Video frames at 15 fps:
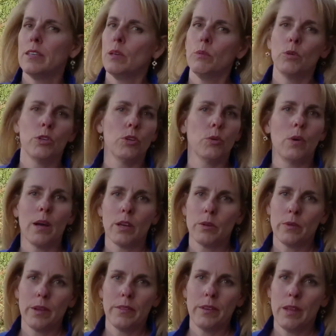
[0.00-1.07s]
them when you're walking
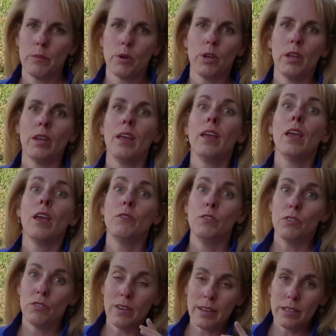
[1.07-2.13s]
around the neighborhood, if you
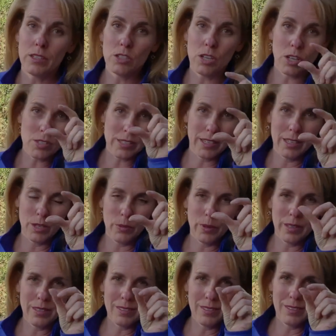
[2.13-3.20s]
find a tall, skinny
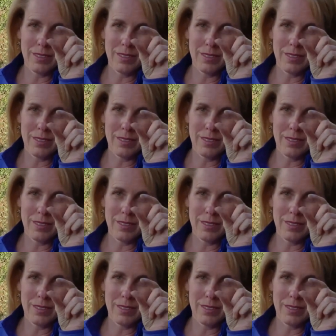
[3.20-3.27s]
one,